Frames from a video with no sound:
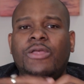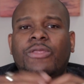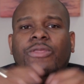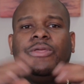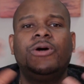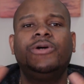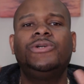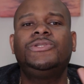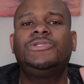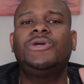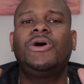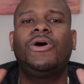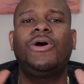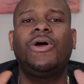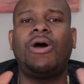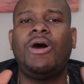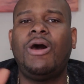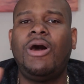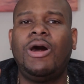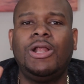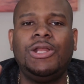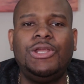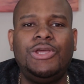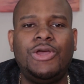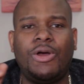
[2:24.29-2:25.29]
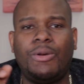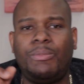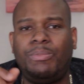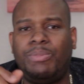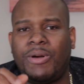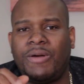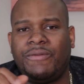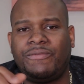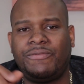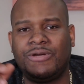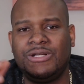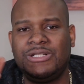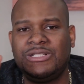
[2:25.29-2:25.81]
Those are all your
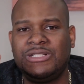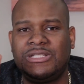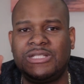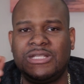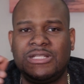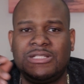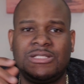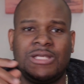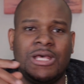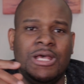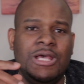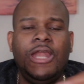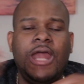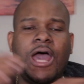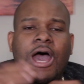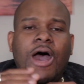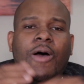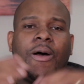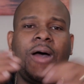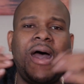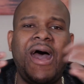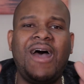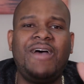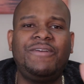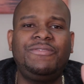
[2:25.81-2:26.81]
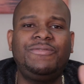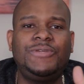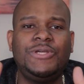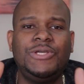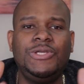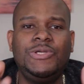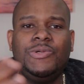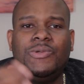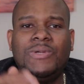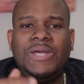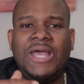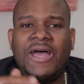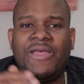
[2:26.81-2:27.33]
preferences. Now, after
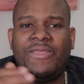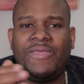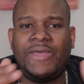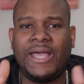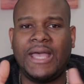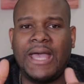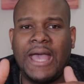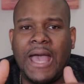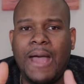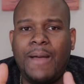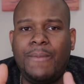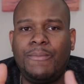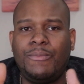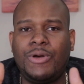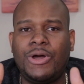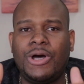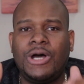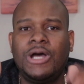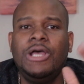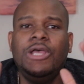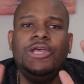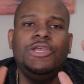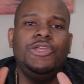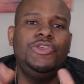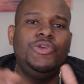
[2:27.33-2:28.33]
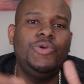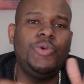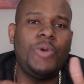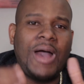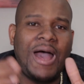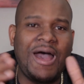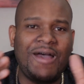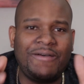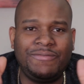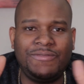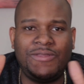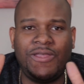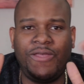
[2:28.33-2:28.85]
you get the camera, you
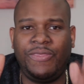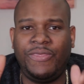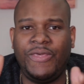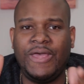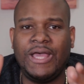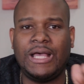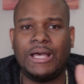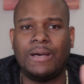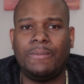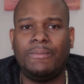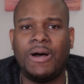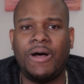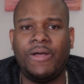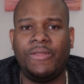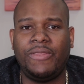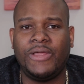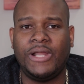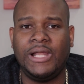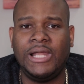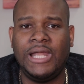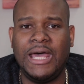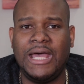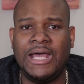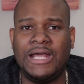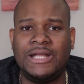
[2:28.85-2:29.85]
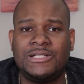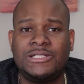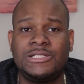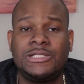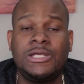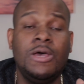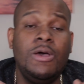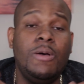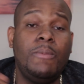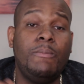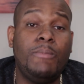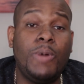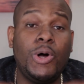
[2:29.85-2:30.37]
have to think about the lens.
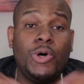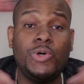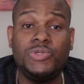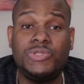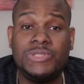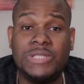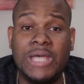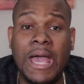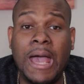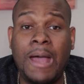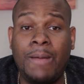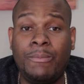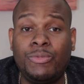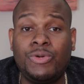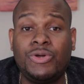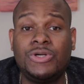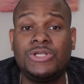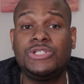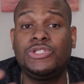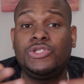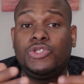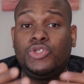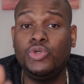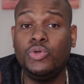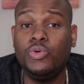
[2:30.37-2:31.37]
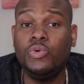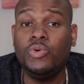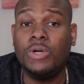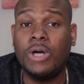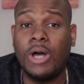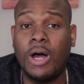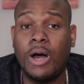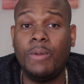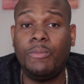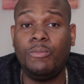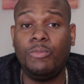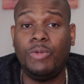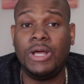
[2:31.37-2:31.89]
Most cameras do
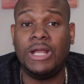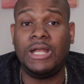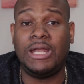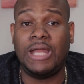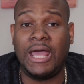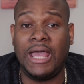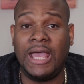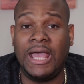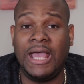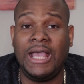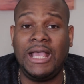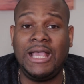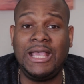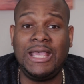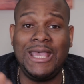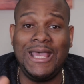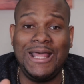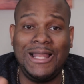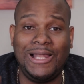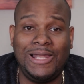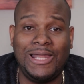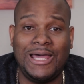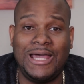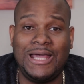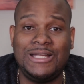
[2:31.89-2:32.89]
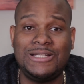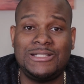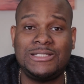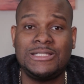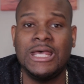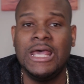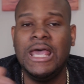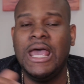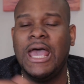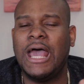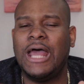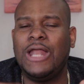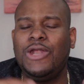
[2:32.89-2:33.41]
come with a kit lens,
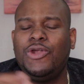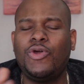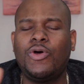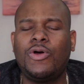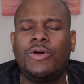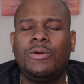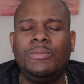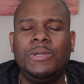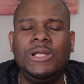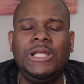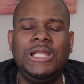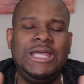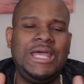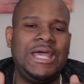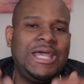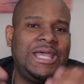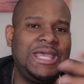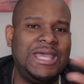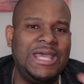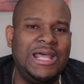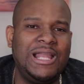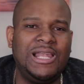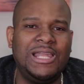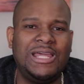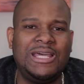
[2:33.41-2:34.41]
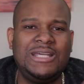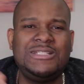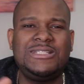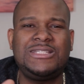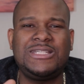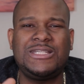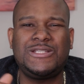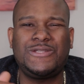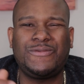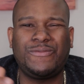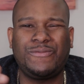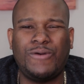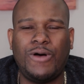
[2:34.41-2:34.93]
and normally a kit lens
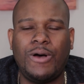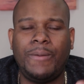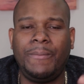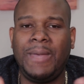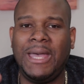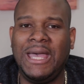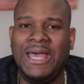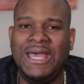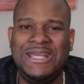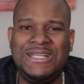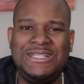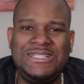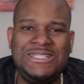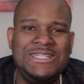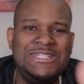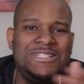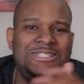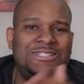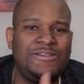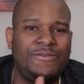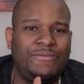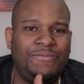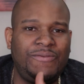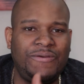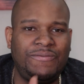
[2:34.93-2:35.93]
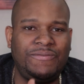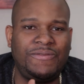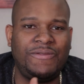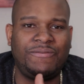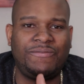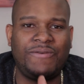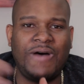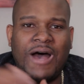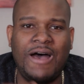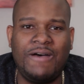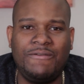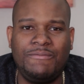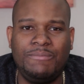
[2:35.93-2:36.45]
is from 18 to
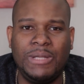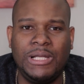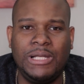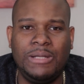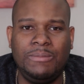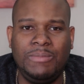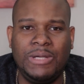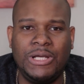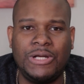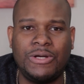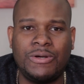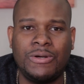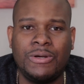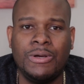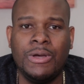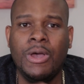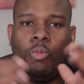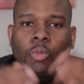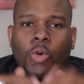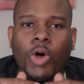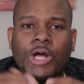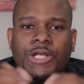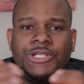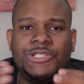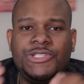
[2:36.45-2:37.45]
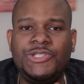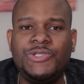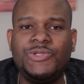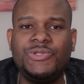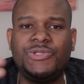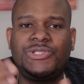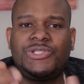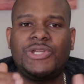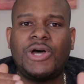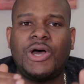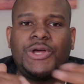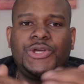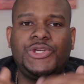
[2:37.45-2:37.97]
55 millimeter. Once you
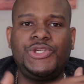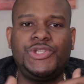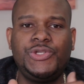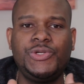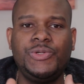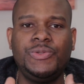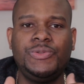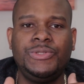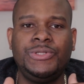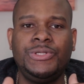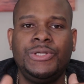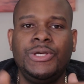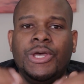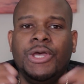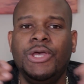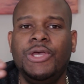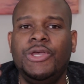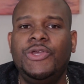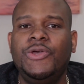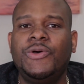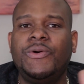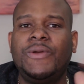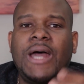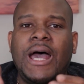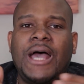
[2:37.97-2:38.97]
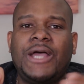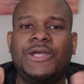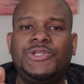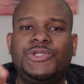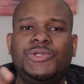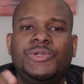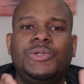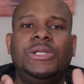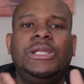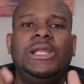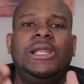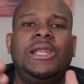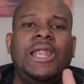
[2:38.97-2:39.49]
start shooting, you'd
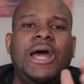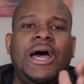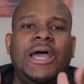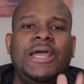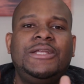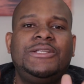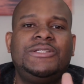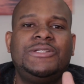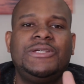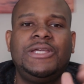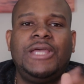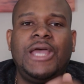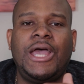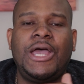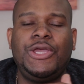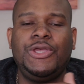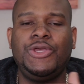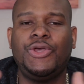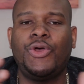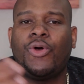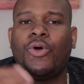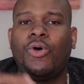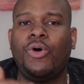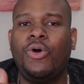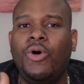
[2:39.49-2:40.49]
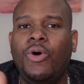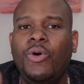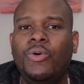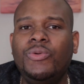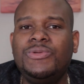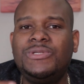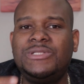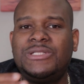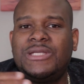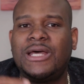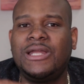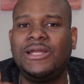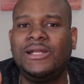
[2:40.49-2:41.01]
actually like to get your
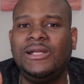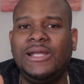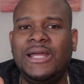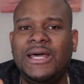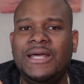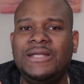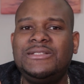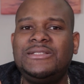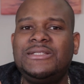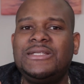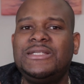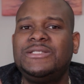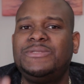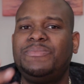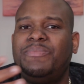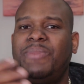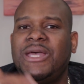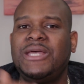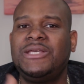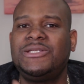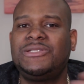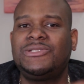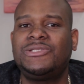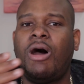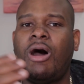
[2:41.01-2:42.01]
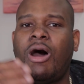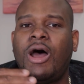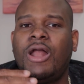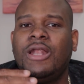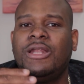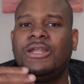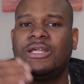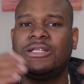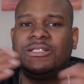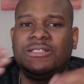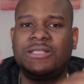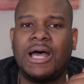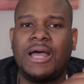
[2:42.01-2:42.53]
own set of lenses based
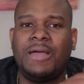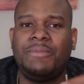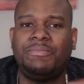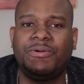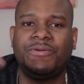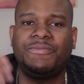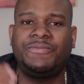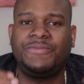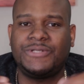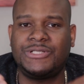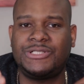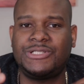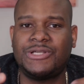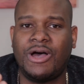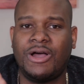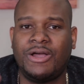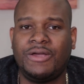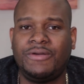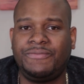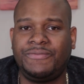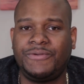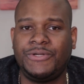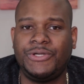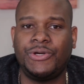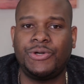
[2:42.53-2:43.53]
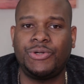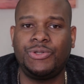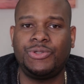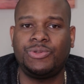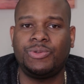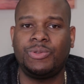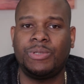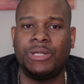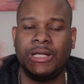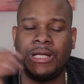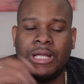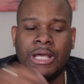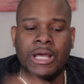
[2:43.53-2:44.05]
on the type of photography you're
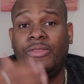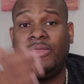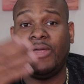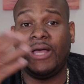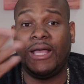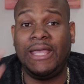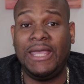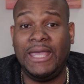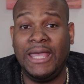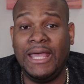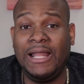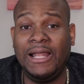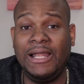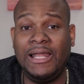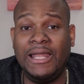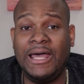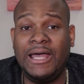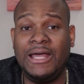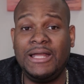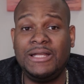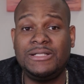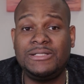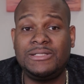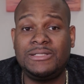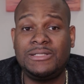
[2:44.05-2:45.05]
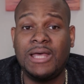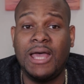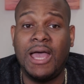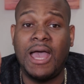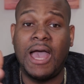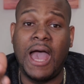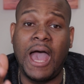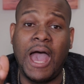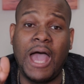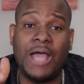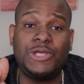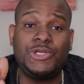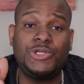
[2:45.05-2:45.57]
doing. The kit lens
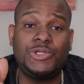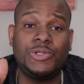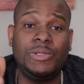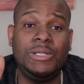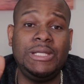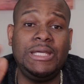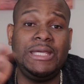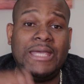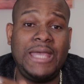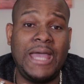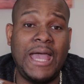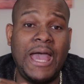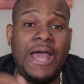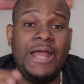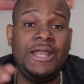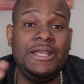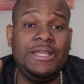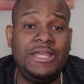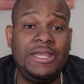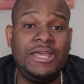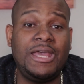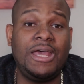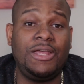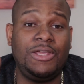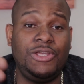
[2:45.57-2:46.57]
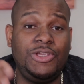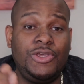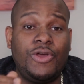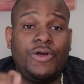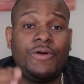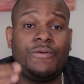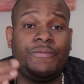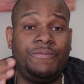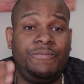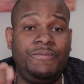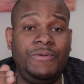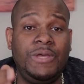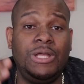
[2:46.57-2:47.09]
actually can get
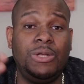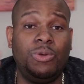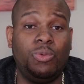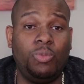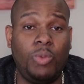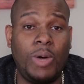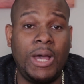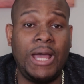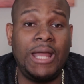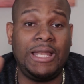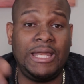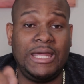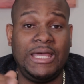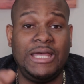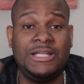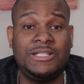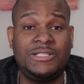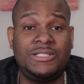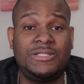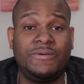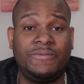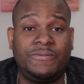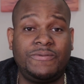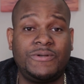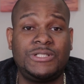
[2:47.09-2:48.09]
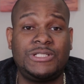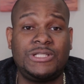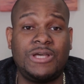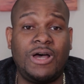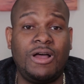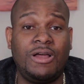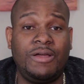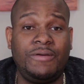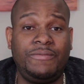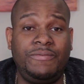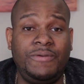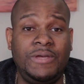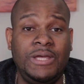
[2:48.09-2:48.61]
your feet wet into
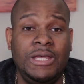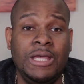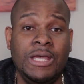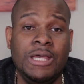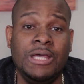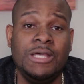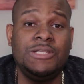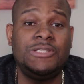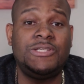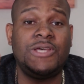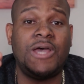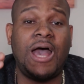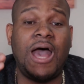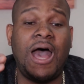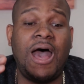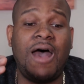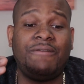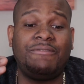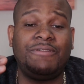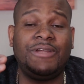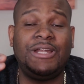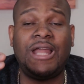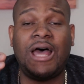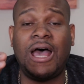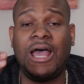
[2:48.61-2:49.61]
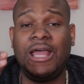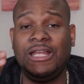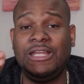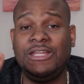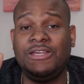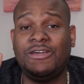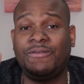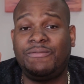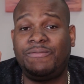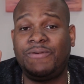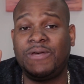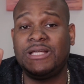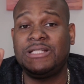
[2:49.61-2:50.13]
photography to have an
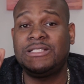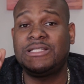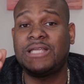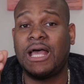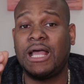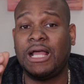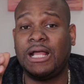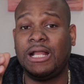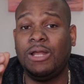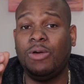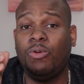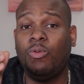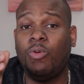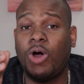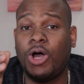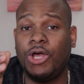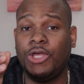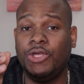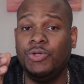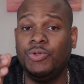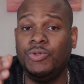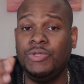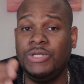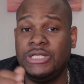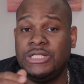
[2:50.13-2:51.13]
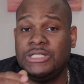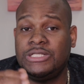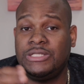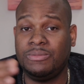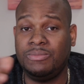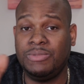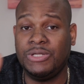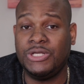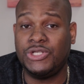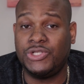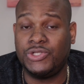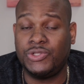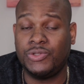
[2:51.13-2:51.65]
idea of exactly what you need to
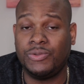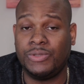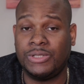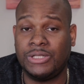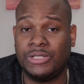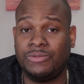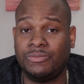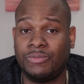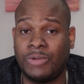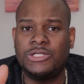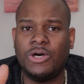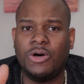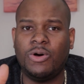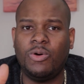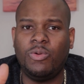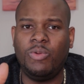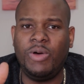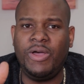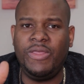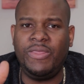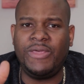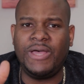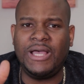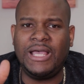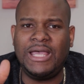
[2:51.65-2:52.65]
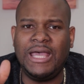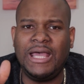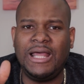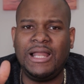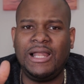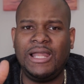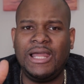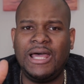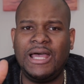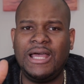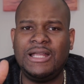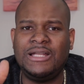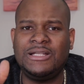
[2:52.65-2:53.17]
be shooting. So with the kit
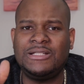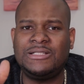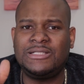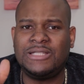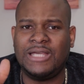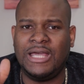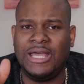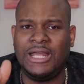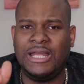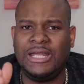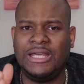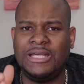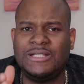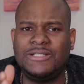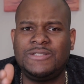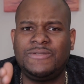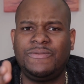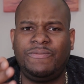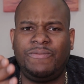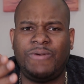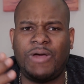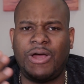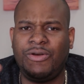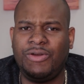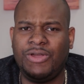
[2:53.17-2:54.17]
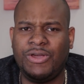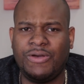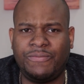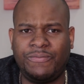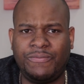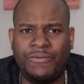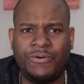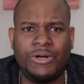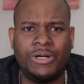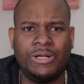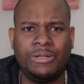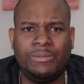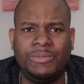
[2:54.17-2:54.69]
lens, it is very
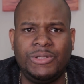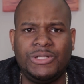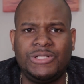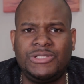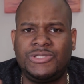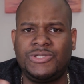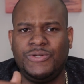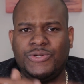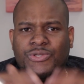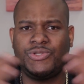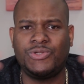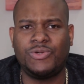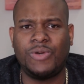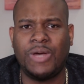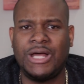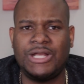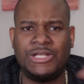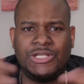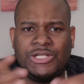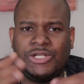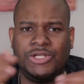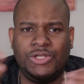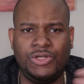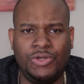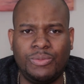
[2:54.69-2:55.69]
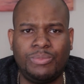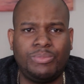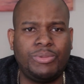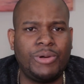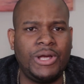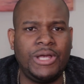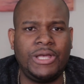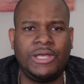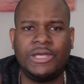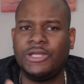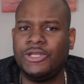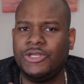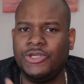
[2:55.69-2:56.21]
affordable. So you scratch it, you
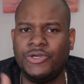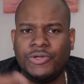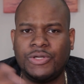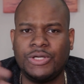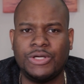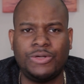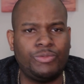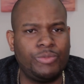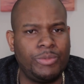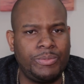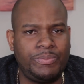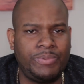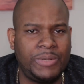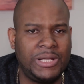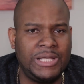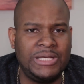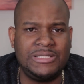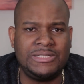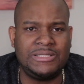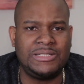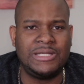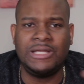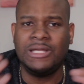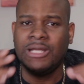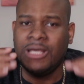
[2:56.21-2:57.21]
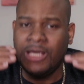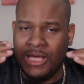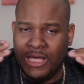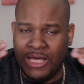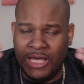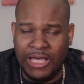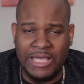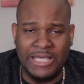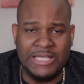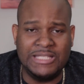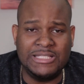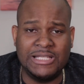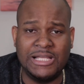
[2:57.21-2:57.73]
break it, you can replace it
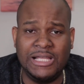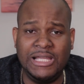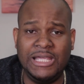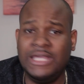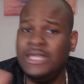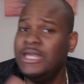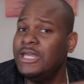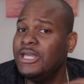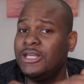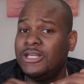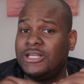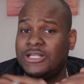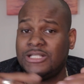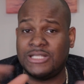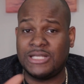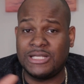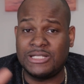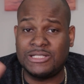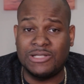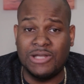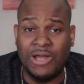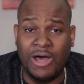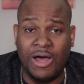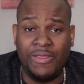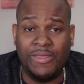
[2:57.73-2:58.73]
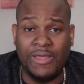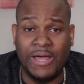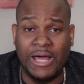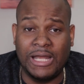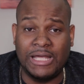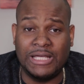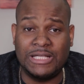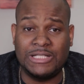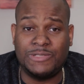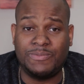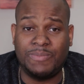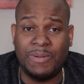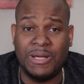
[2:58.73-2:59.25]
easily because it's not that
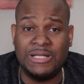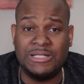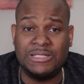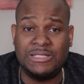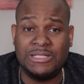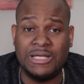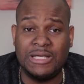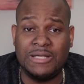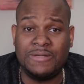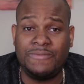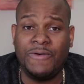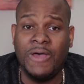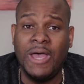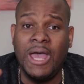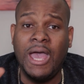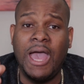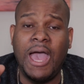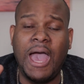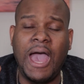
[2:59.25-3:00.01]
expensive.